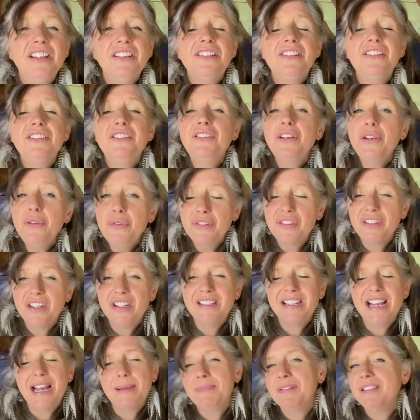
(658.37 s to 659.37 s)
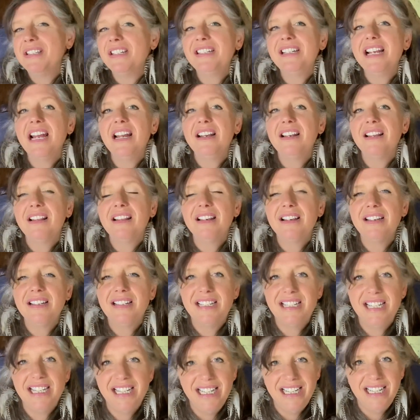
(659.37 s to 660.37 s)
solstice happens at
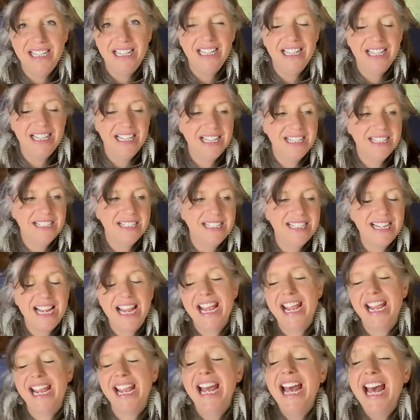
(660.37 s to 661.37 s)
10:13 this day,